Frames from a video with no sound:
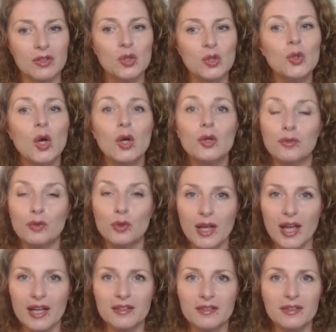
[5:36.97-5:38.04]
do not
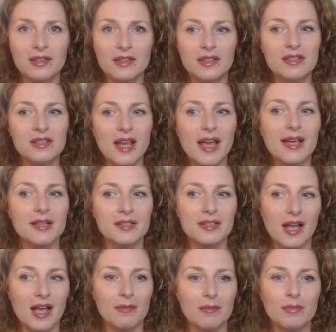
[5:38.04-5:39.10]
forget that it takes
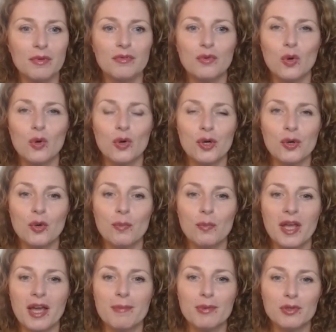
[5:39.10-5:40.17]
time before you will
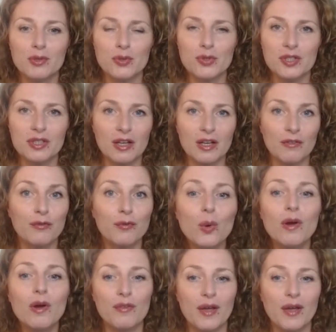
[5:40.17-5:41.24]
be able to see a
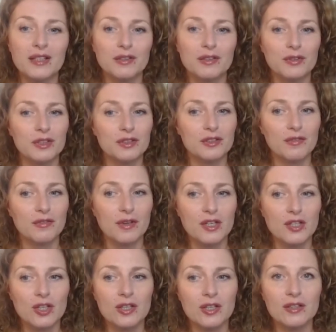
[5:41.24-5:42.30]
full effect of
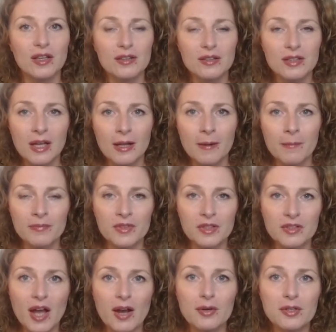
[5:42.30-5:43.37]
intervention, and that the
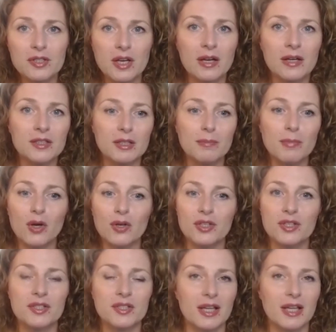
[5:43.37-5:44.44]
thyroid
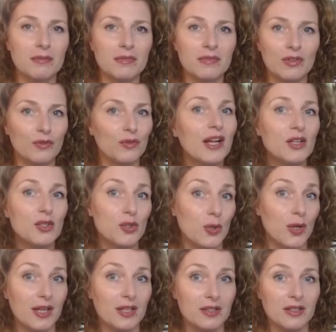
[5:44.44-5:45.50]
antibodies can
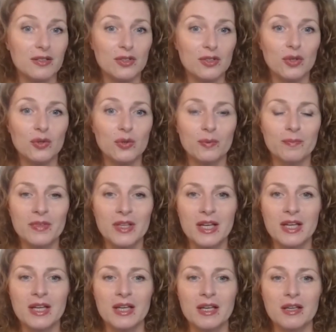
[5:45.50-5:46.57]
fluctuate. So
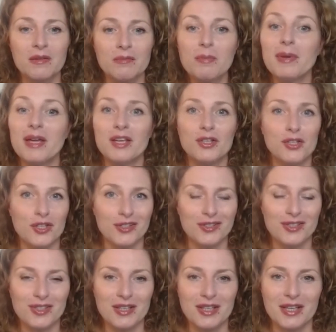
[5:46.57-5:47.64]
be patient.